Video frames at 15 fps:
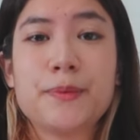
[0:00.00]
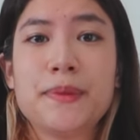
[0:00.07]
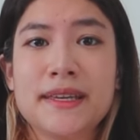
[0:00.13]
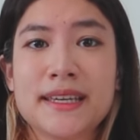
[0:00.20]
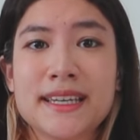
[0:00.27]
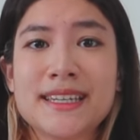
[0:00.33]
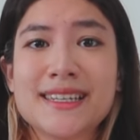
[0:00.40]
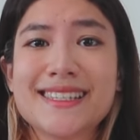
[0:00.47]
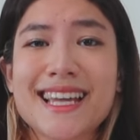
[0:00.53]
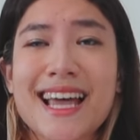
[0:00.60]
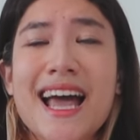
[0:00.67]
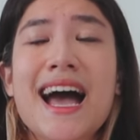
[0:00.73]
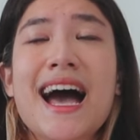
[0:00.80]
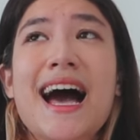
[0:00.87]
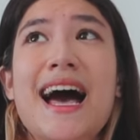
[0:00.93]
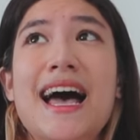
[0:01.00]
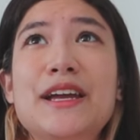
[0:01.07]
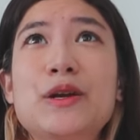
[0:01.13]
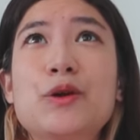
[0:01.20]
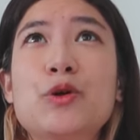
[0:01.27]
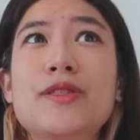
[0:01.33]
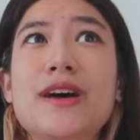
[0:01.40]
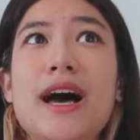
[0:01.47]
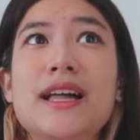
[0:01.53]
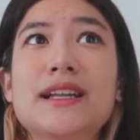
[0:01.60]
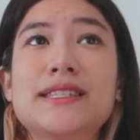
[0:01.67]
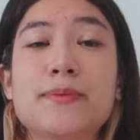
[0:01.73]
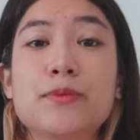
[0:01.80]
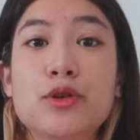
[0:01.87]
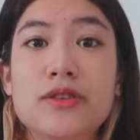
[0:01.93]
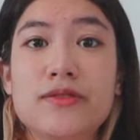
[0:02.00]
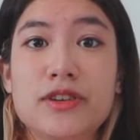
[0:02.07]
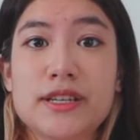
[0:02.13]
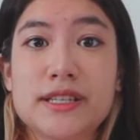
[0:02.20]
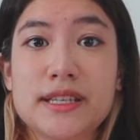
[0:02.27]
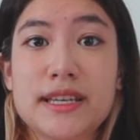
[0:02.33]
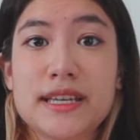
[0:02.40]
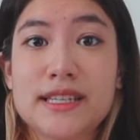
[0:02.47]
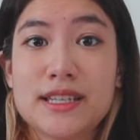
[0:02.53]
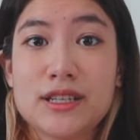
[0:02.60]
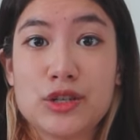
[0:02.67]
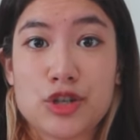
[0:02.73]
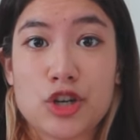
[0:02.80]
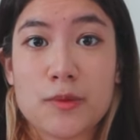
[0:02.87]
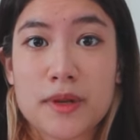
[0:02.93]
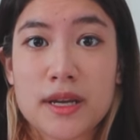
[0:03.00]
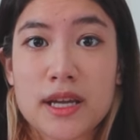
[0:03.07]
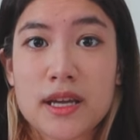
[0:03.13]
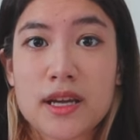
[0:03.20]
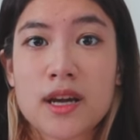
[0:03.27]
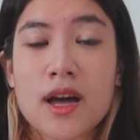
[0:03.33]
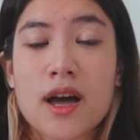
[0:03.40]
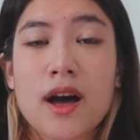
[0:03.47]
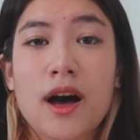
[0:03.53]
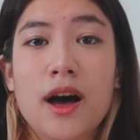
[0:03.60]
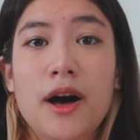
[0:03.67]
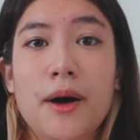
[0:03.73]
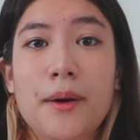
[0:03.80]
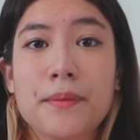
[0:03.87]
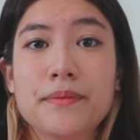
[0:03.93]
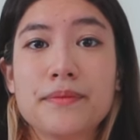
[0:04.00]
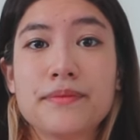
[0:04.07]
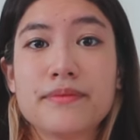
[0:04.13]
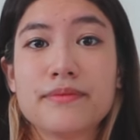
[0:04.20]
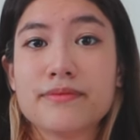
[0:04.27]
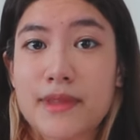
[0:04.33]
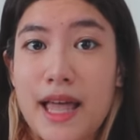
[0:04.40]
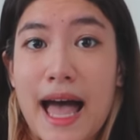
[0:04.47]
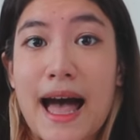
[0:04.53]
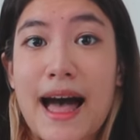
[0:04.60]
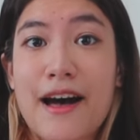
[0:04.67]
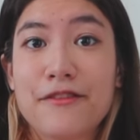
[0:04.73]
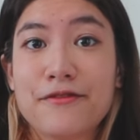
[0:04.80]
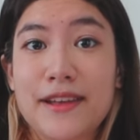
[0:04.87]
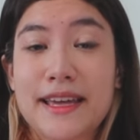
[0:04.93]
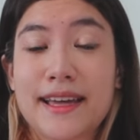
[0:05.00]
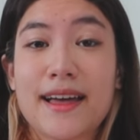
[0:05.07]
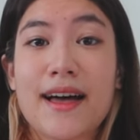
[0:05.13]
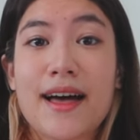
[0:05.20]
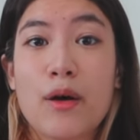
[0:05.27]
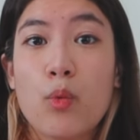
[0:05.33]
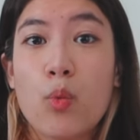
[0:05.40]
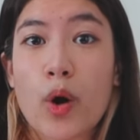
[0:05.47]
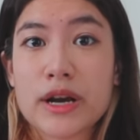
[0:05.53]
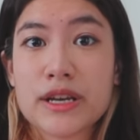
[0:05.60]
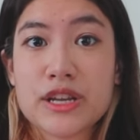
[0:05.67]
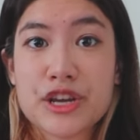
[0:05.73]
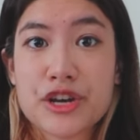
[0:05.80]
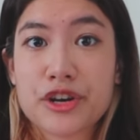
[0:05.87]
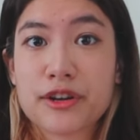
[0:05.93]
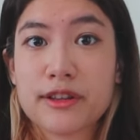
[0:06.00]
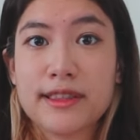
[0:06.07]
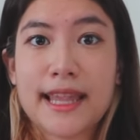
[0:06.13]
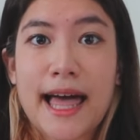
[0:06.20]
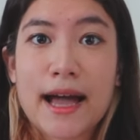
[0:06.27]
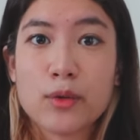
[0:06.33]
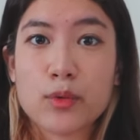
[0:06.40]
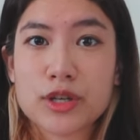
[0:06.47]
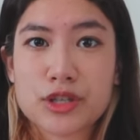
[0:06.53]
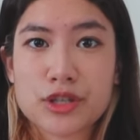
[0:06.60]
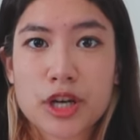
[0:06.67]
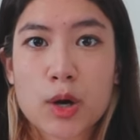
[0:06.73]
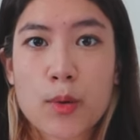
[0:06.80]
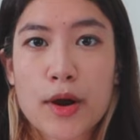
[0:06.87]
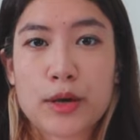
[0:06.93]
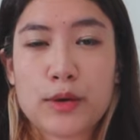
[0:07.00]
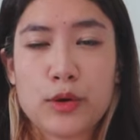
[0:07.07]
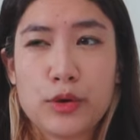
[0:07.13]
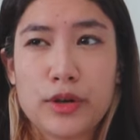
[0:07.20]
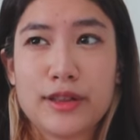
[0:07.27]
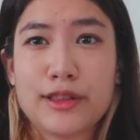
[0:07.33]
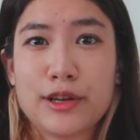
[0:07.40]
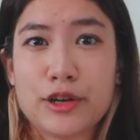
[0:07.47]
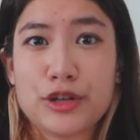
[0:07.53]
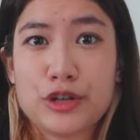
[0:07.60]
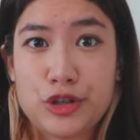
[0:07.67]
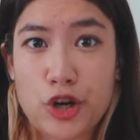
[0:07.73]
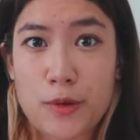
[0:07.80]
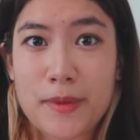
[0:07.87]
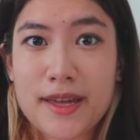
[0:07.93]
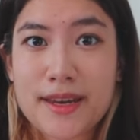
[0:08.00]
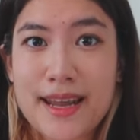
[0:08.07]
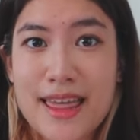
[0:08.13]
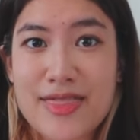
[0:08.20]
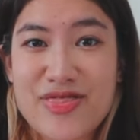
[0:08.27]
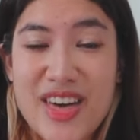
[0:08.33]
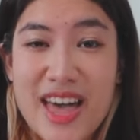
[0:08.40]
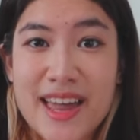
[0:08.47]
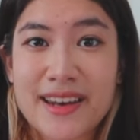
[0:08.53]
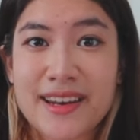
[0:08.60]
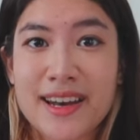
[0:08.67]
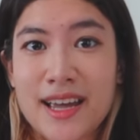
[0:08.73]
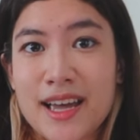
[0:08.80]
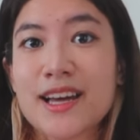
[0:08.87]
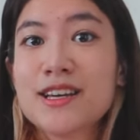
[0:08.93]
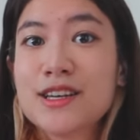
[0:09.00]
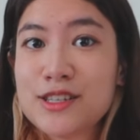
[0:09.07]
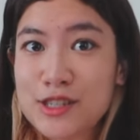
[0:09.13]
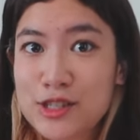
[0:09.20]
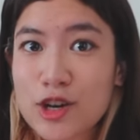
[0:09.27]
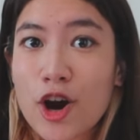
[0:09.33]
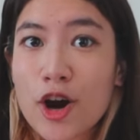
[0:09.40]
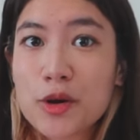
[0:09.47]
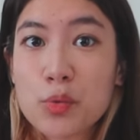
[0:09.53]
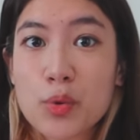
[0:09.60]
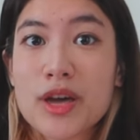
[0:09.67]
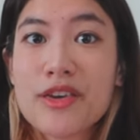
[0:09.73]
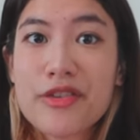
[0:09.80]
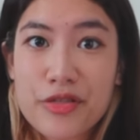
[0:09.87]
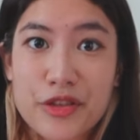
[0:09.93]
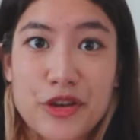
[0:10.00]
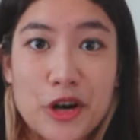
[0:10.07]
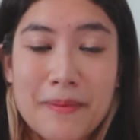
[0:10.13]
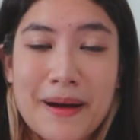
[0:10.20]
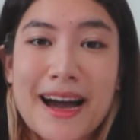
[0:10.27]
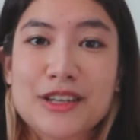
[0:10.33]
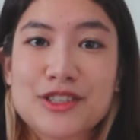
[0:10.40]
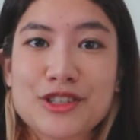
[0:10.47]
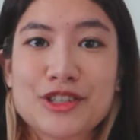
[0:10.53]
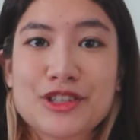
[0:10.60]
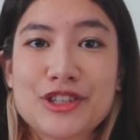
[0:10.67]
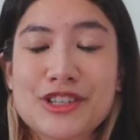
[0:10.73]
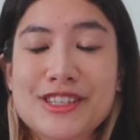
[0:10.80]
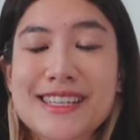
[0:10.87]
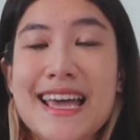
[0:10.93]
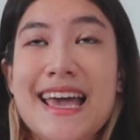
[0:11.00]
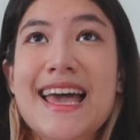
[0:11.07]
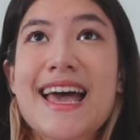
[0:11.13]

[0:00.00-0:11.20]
Because I know that some universities in Germany have like a 1 year language year where you can learn German and then start with your bachelor's.